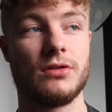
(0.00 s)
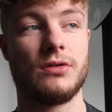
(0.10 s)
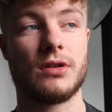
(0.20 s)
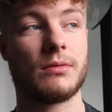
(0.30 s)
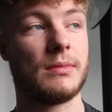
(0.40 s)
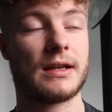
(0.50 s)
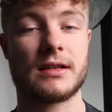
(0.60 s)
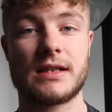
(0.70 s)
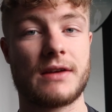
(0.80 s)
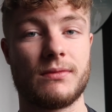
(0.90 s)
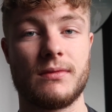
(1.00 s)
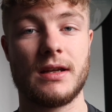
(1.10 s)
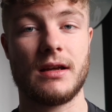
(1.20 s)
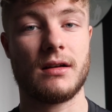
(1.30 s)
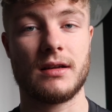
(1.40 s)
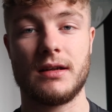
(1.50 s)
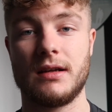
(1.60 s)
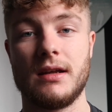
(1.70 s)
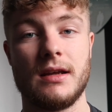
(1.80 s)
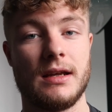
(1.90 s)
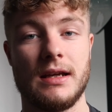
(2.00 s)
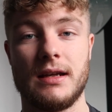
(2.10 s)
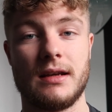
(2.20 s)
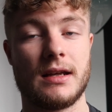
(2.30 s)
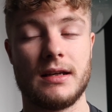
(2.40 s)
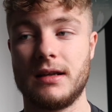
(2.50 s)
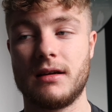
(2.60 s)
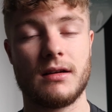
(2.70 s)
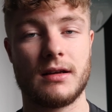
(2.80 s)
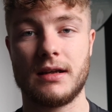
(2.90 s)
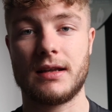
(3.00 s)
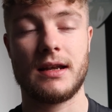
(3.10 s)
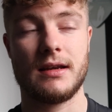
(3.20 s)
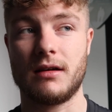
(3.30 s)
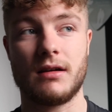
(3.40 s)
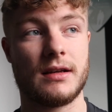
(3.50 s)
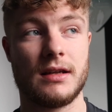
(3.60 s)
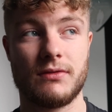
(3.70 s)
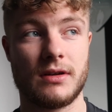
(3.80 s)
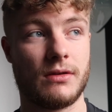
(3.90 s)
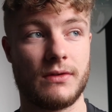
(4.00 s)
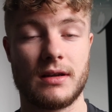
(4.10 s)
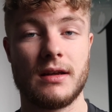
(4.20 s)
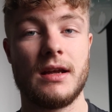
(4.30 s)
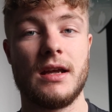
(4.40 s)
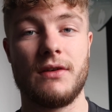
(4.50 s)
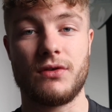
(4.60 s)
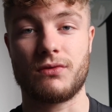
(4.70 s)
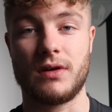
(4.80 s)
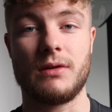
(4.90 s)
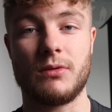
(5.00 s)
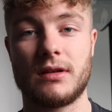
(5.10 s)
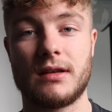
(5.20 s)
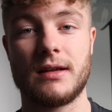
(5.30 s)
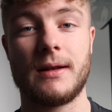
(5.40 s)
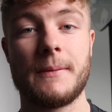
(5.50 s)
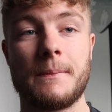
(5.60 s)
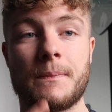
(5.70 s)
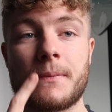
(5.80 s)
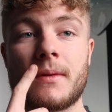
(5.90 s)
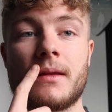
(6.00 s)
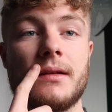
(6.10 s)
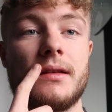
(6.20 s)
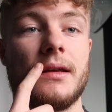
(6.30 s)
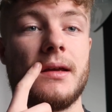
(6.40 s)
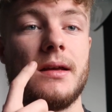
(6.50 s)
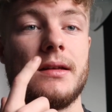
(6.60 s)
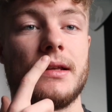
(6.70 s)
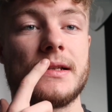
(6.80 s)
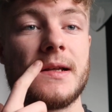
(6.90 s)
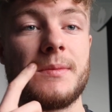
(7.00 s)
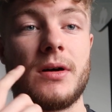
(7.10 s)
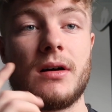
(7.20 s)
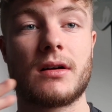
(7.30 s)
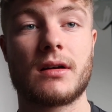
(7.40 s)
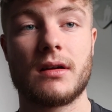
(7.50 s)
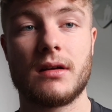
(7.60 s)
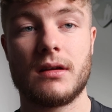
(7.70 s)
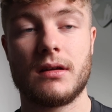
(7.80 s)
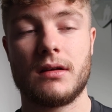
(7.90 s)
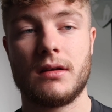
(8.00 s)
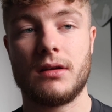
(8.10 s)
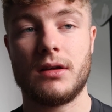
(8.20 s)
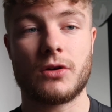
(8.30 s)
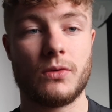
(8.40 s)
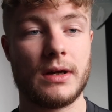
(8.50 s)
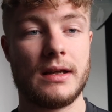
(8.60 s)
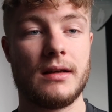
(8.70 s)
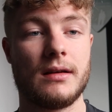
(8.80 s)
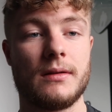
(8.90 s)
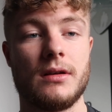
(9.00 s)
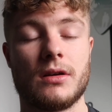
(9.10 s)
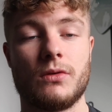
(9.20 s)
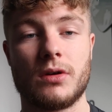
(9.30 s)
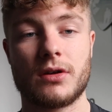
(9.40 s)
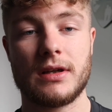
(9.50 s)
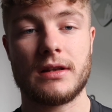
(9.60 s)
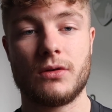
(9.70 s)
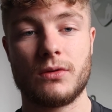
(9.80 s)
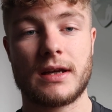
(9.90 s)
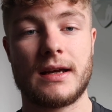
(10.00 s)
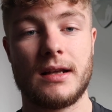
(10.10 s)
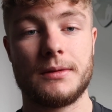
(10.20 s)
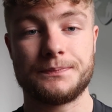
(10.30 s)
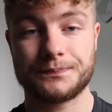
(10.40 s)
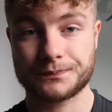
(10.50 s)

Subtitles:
You could make a 7-day holiday, 8-9-day holiday, 10-day holiday even out of it if you really wanted to. The Disneyland Park, you go in, you go underneath the hotel,